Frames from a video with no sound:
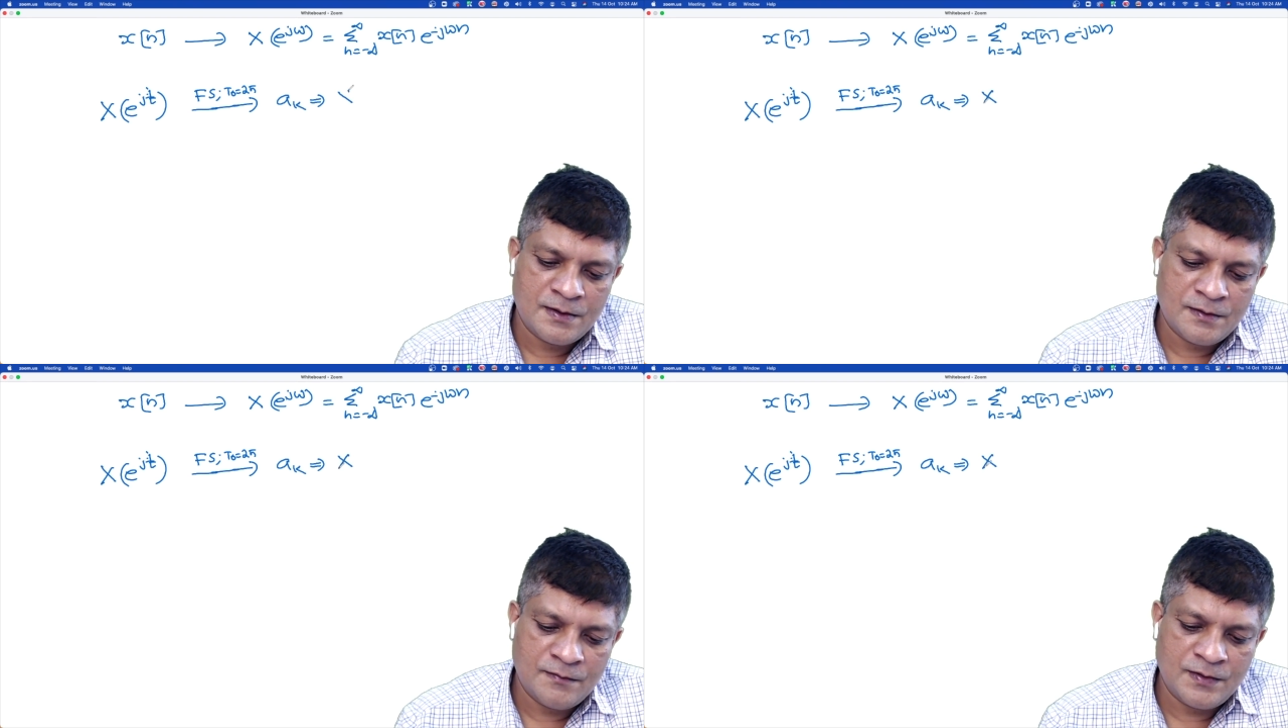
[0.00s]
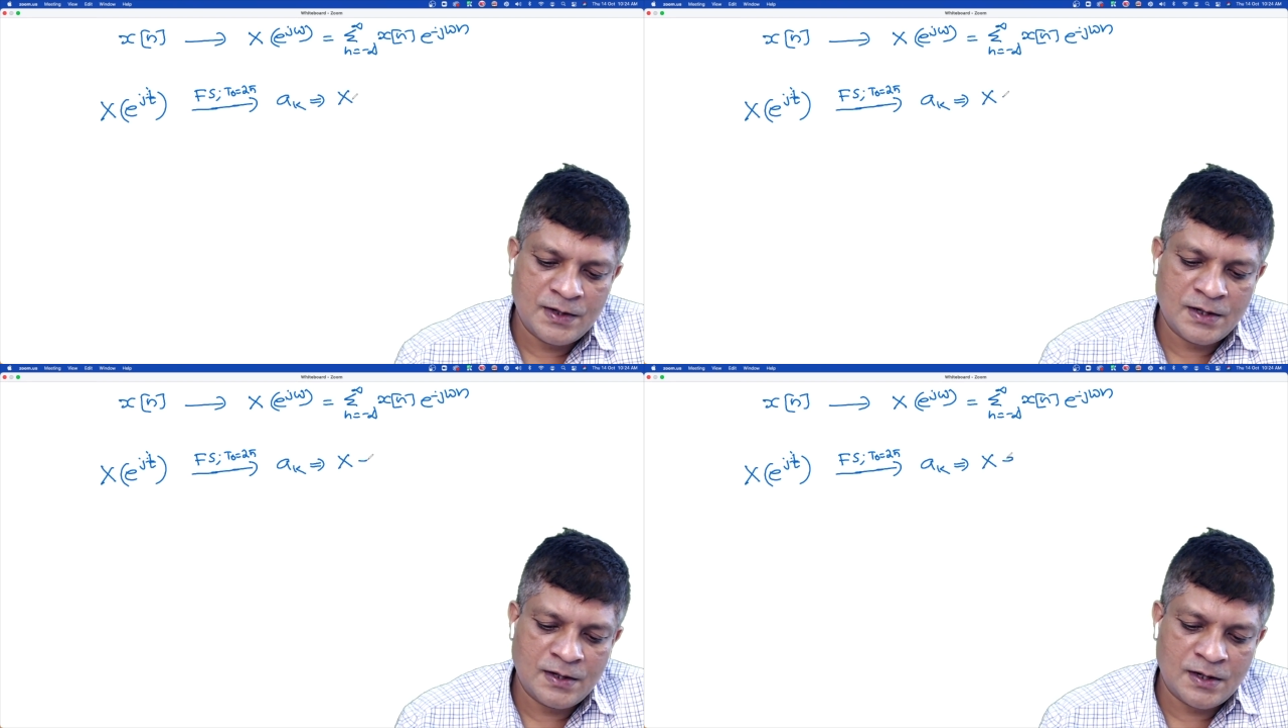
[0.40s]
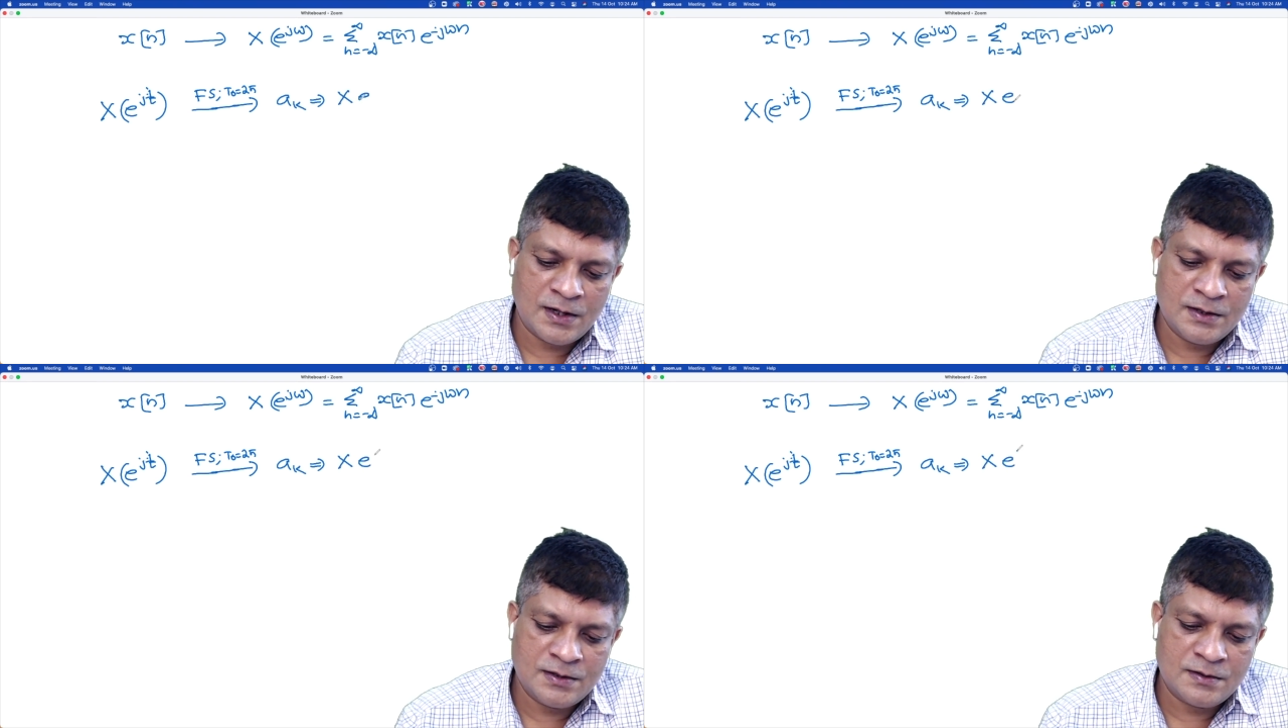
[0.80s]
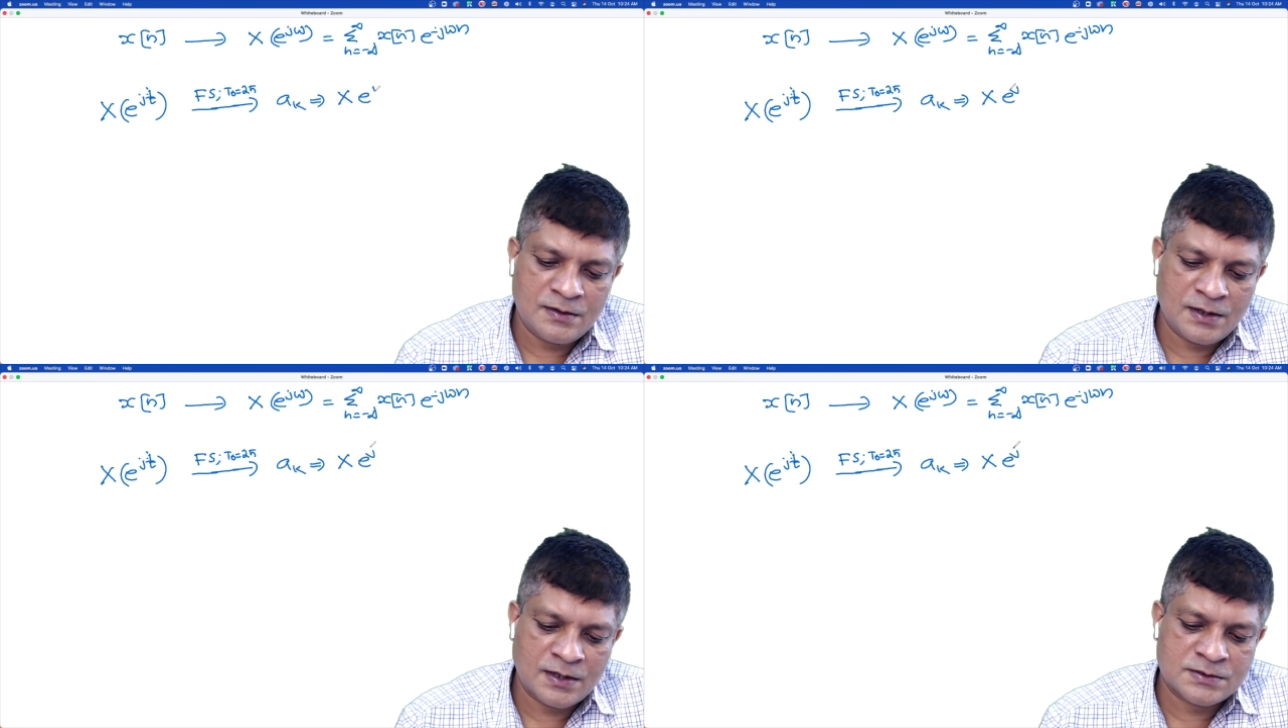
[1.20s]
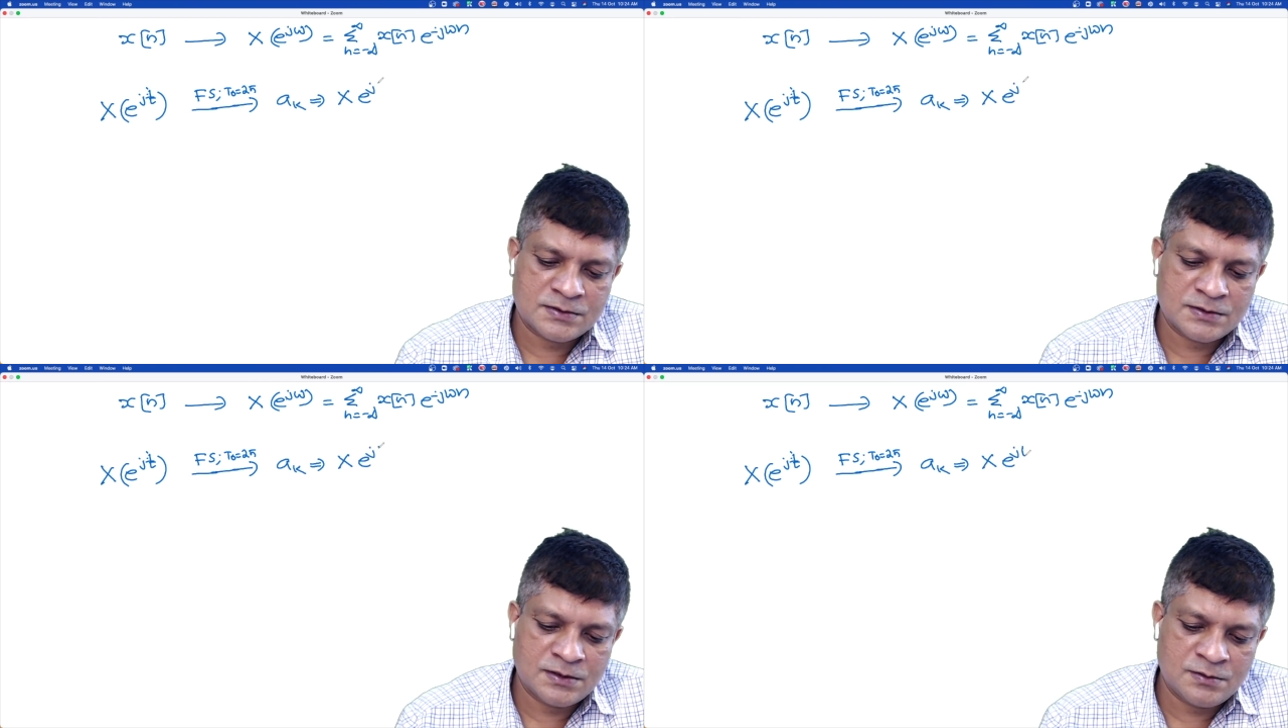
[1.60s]
we can write
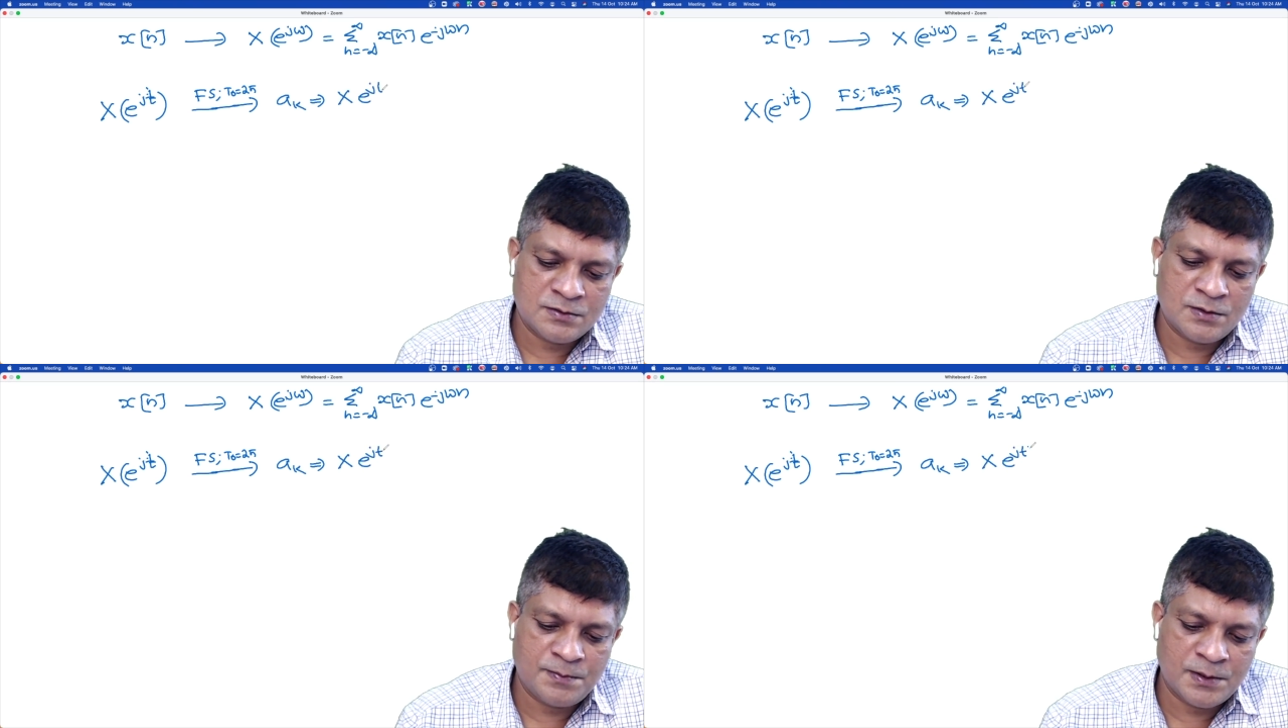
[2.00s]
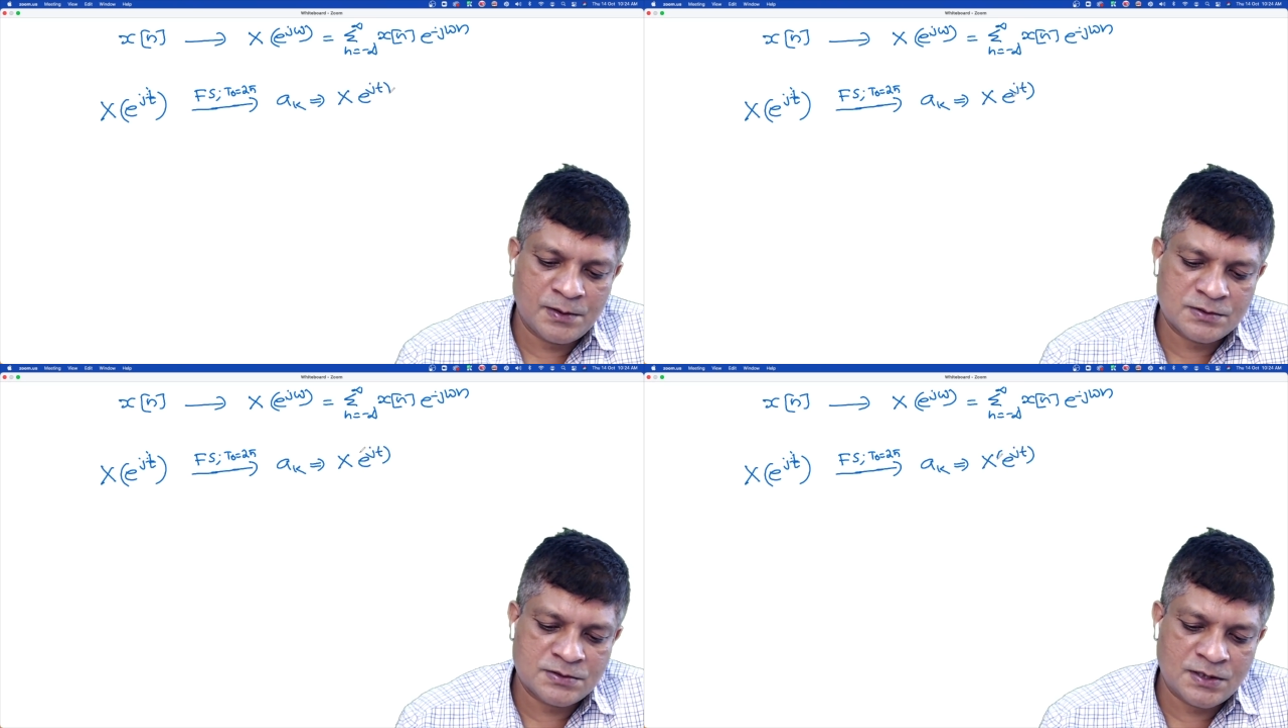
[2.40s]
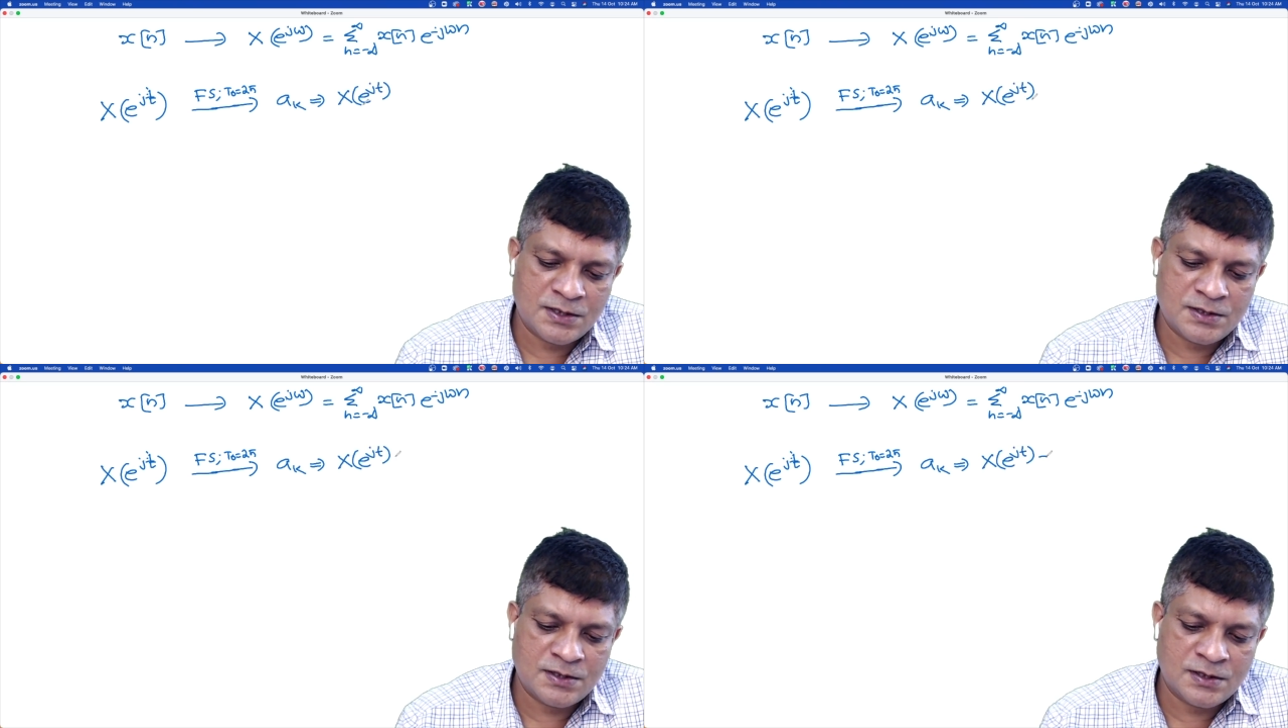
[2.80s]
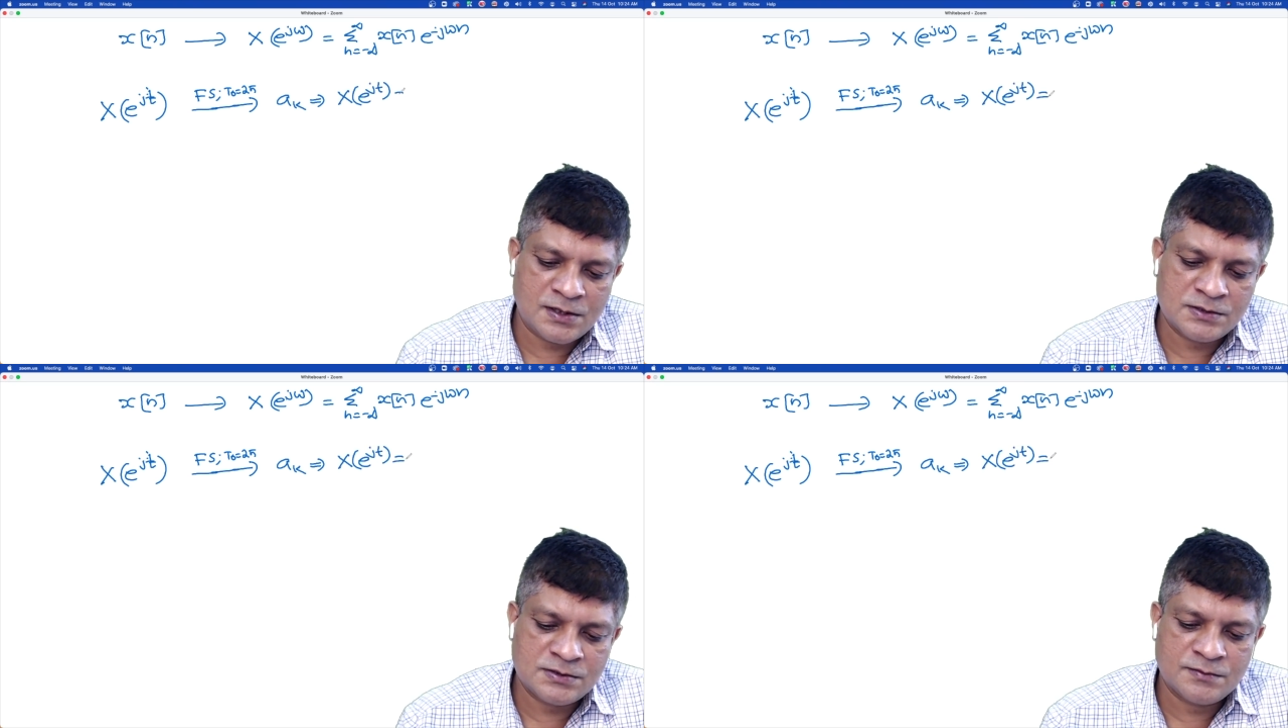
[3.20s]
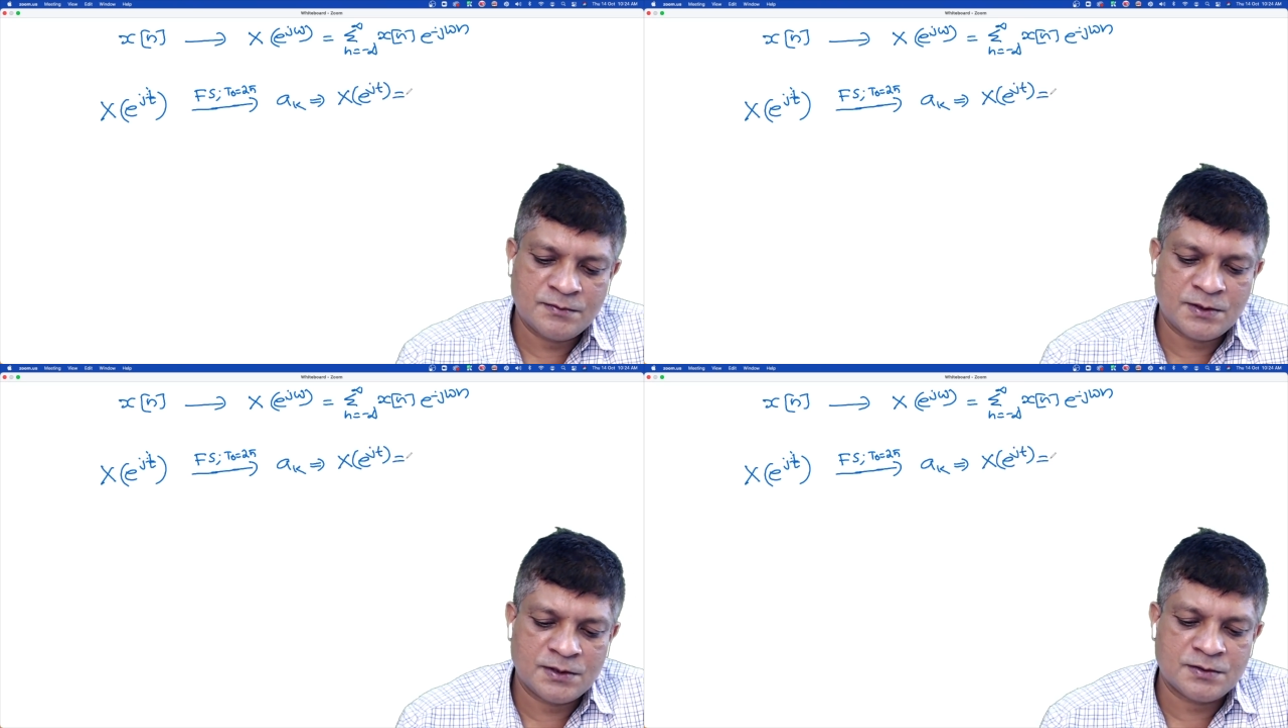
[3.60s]
x e to the power jt as
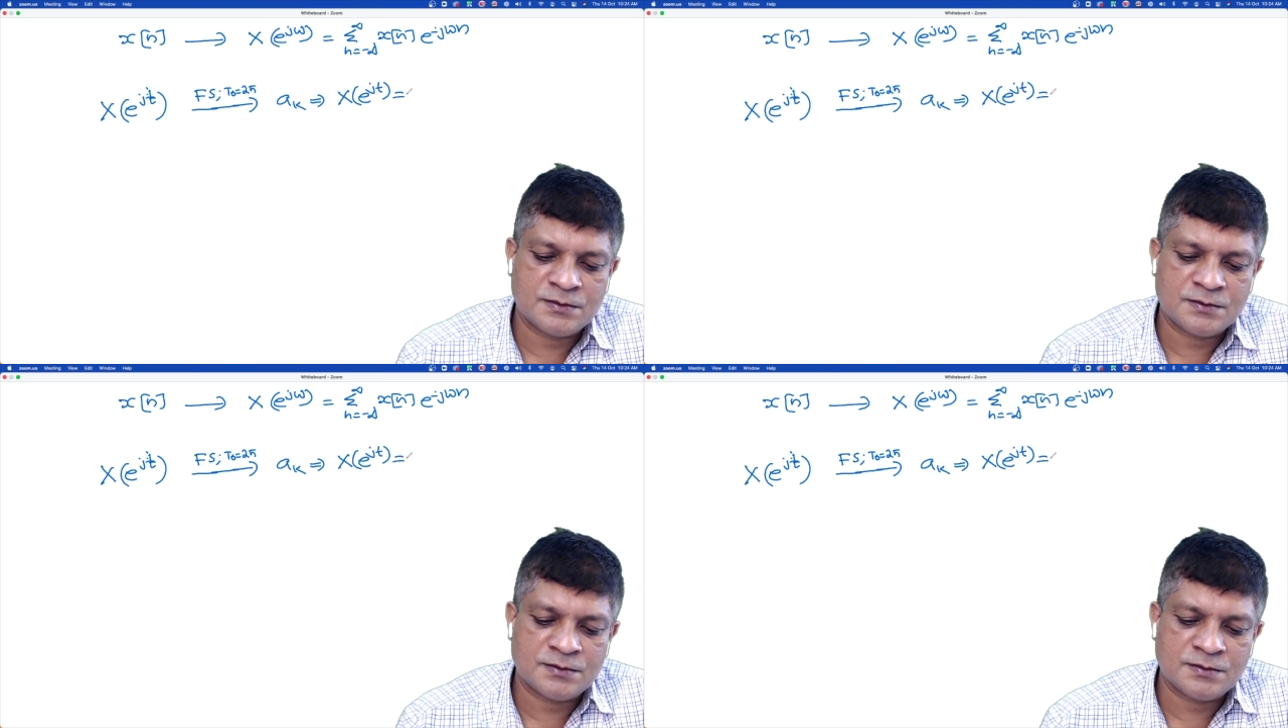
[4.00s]
what?